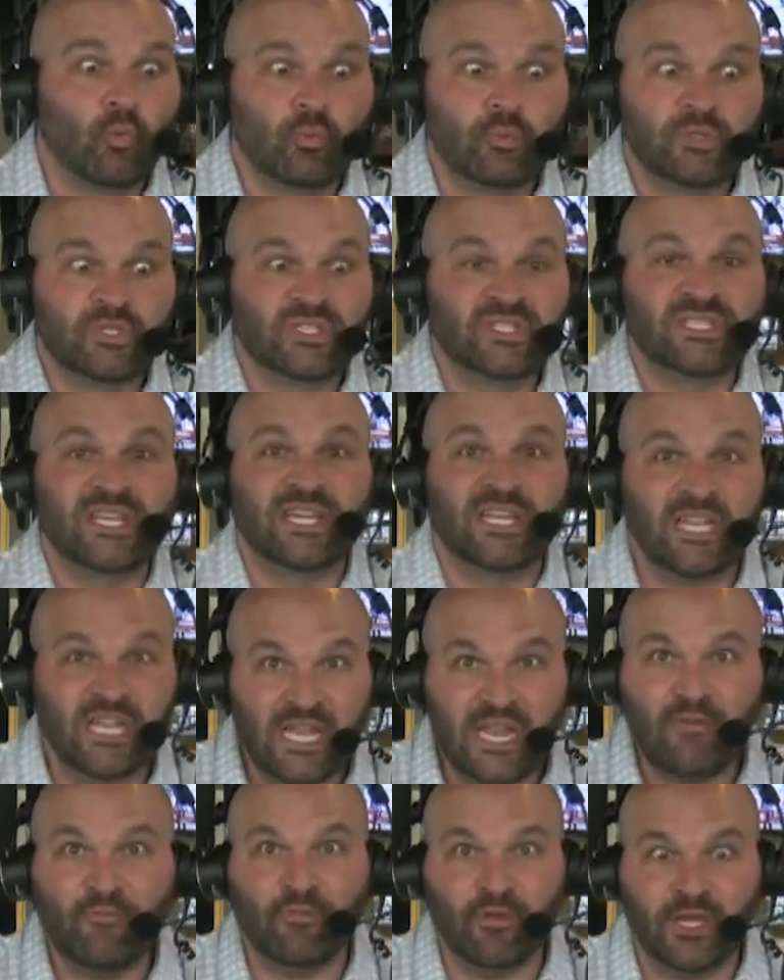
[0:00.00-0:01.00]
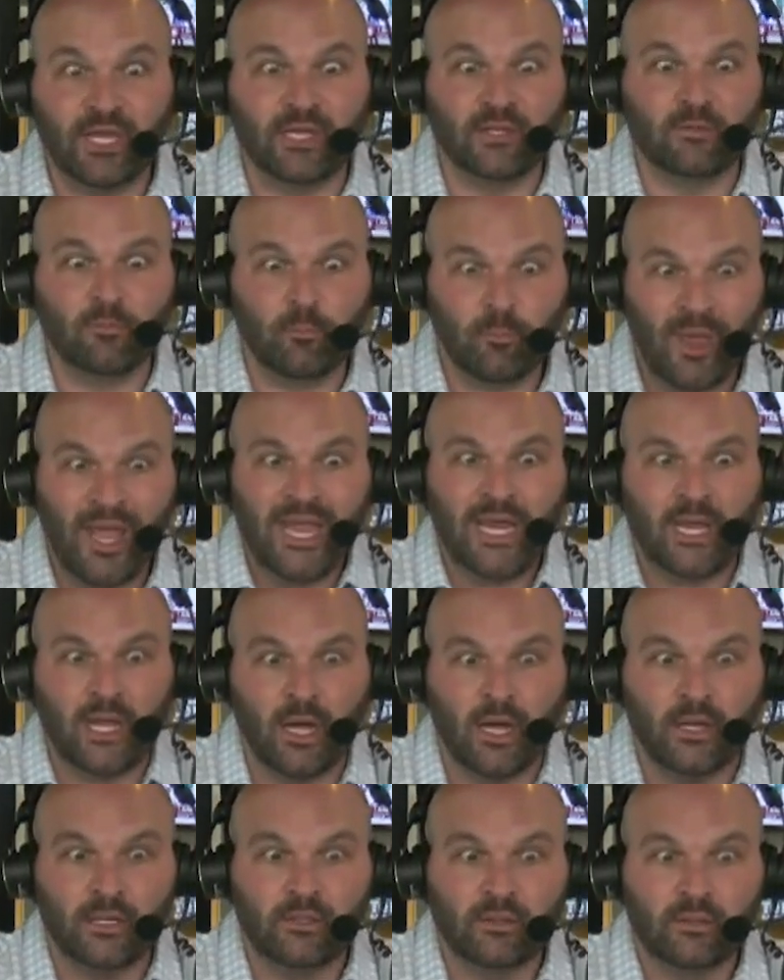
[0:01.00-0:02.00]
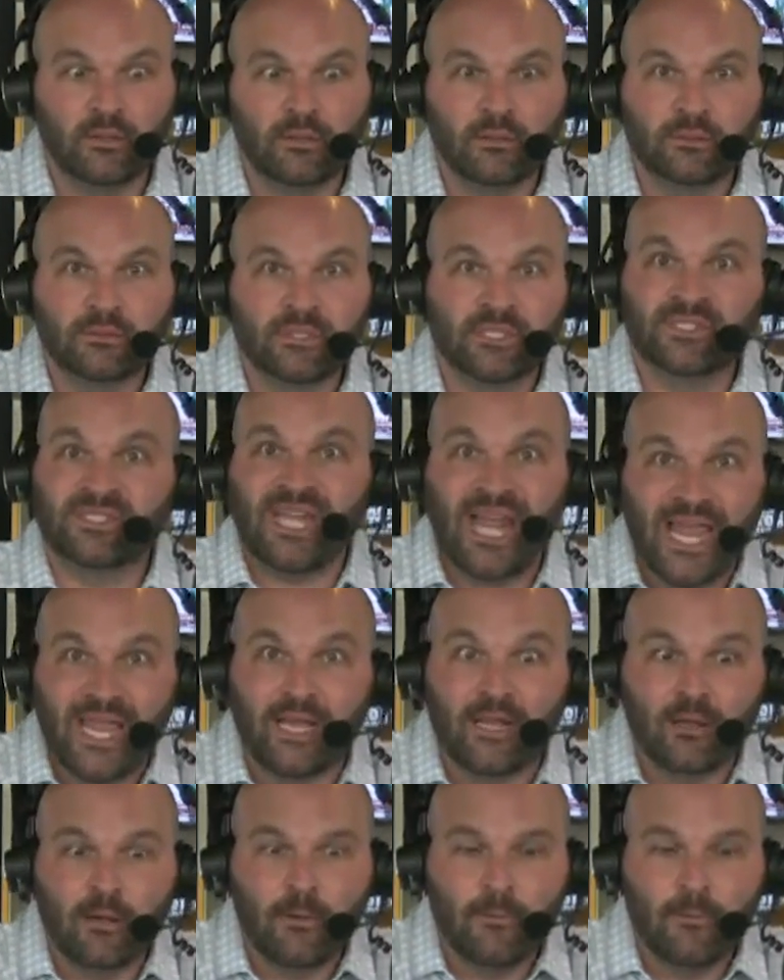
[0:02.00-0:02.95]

significant pay cut to stay,